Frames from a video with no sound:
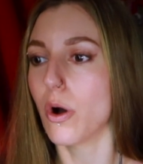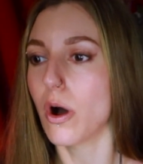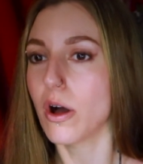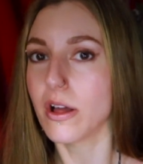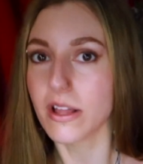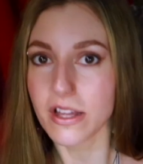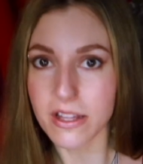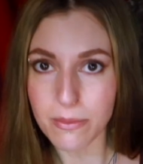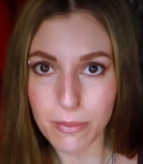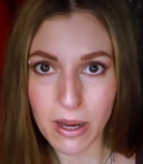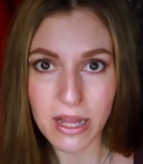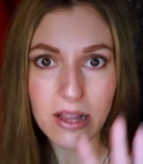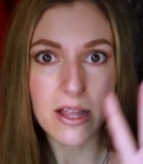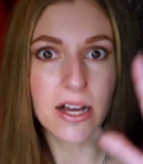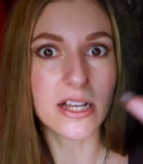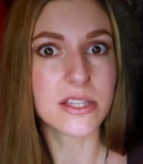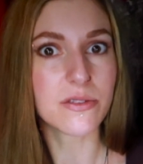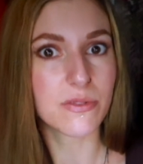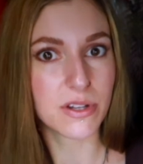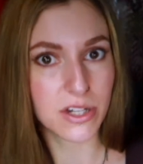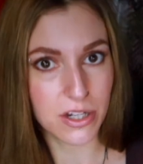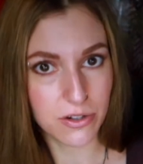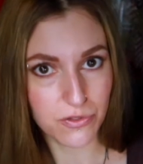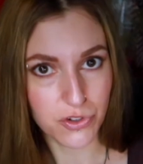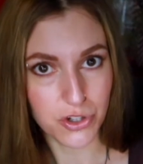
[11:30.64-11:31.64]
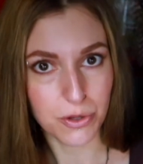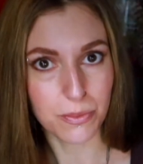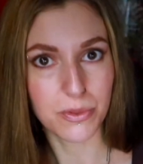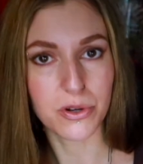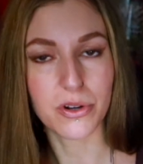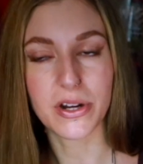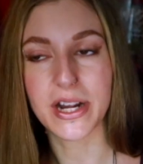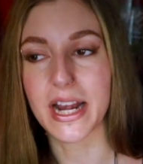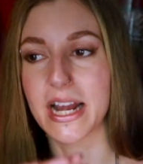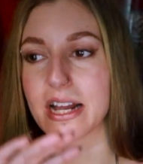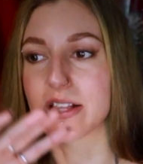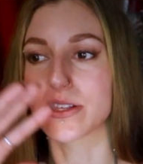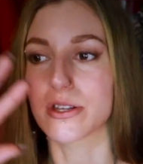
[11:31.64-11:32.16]
in my last video of Jupiter
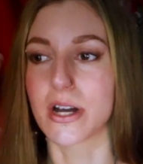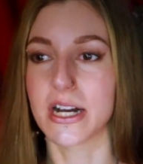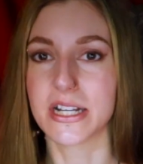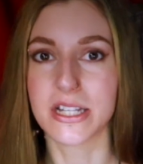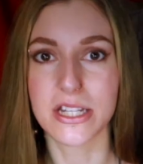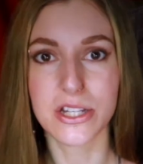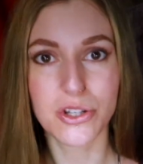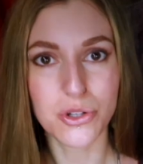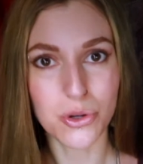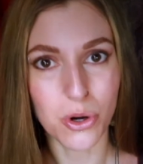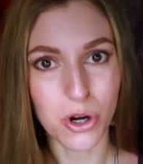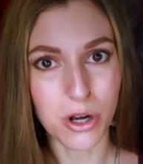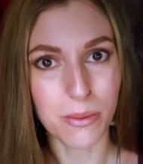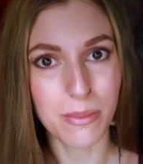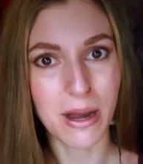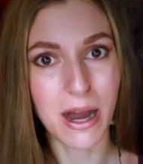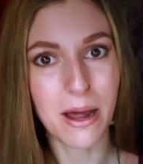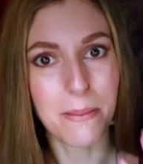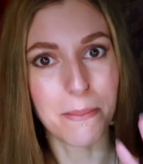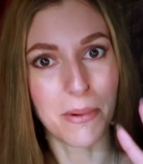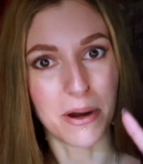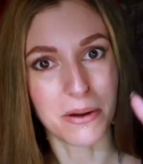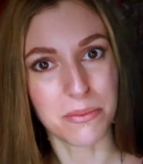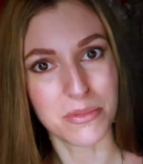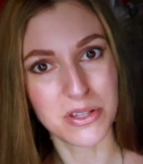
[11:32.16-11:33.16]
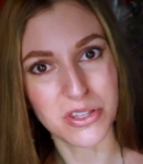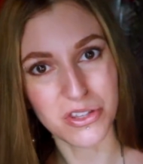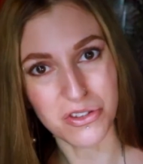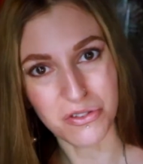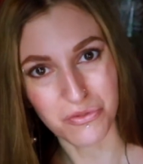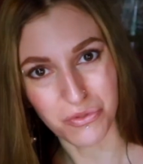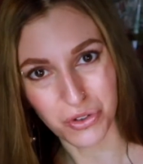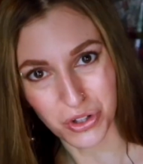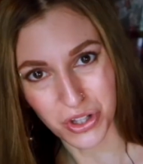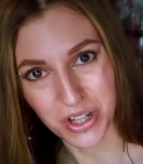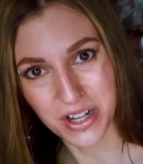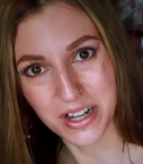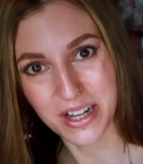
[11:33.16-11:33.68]
in Cancer, I did talk about Buckminster
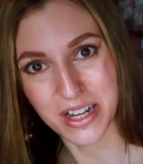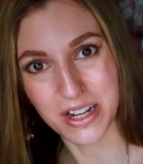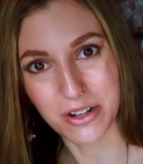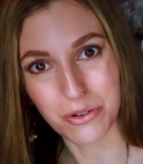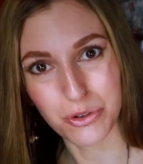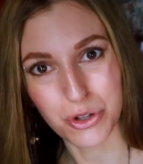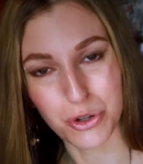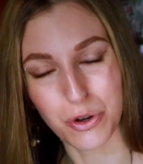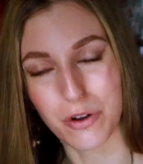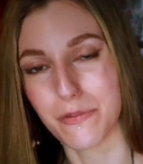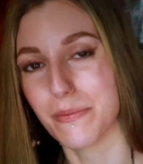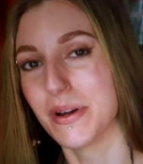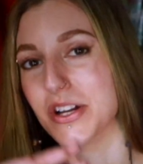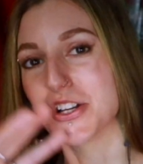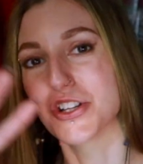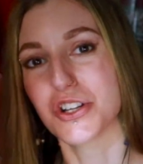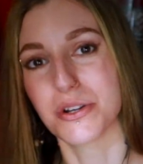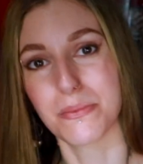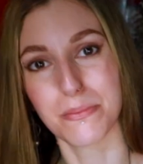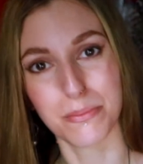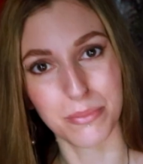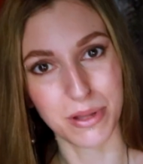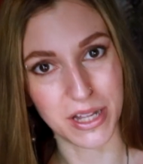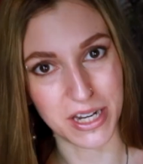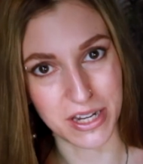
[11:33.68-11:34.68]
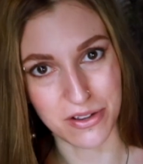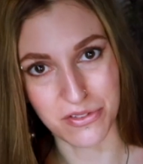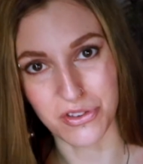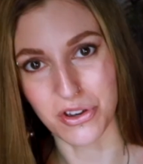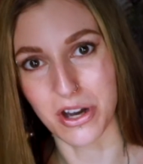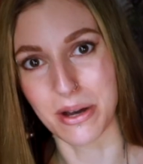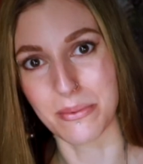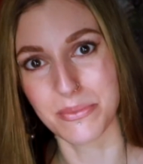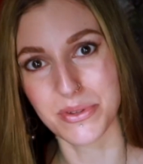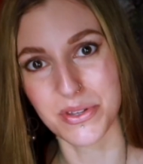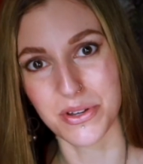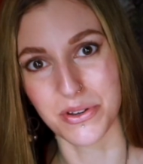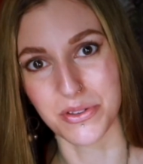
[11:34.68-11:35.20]
Fuller, who I've mentioned plenty of
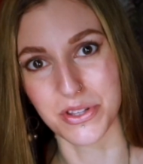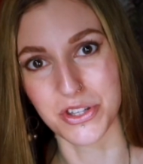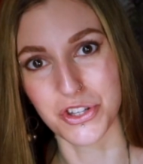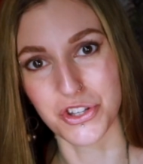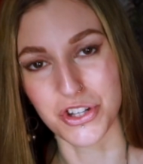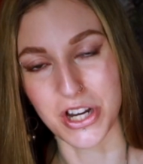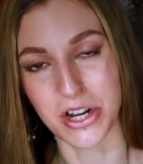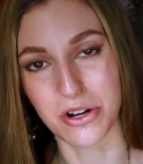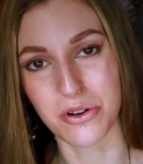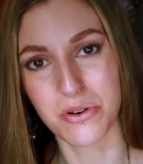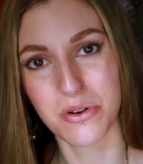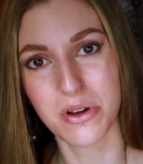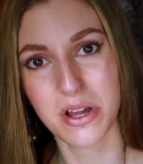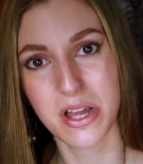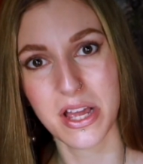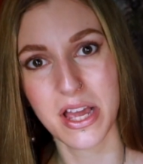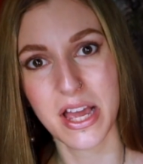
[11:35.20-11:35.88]
times on this channel.